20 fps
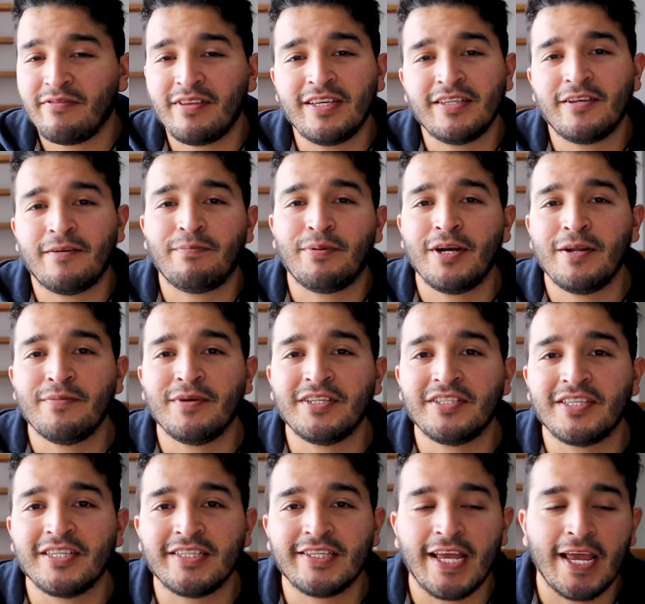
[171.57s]
these are pretty
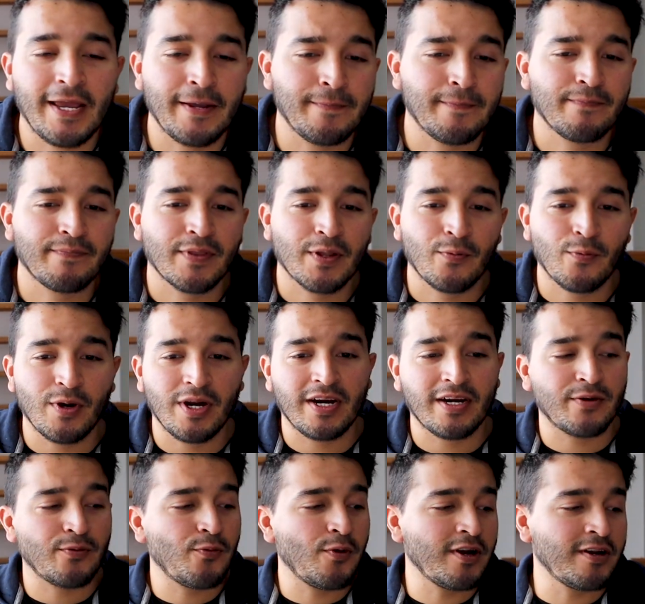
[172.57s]
much the same,
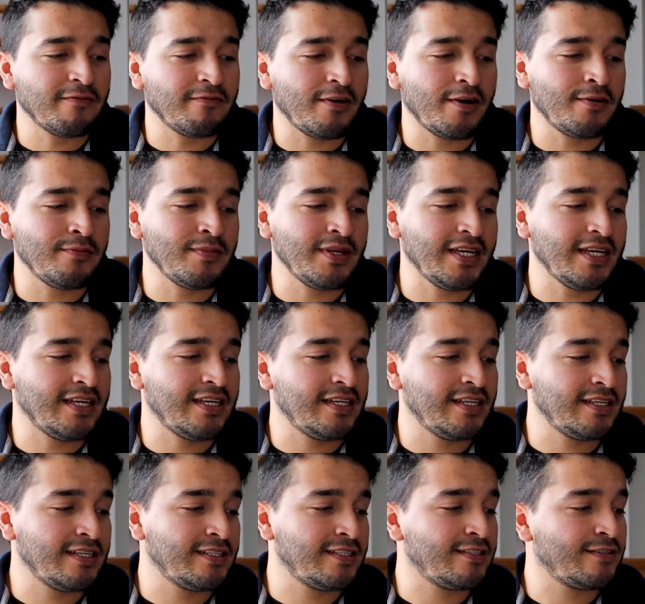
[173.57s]
where one of them
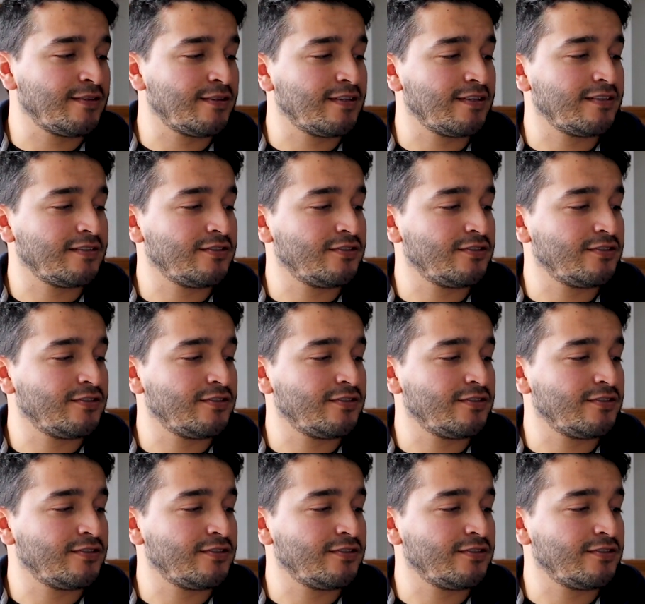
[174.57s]
is,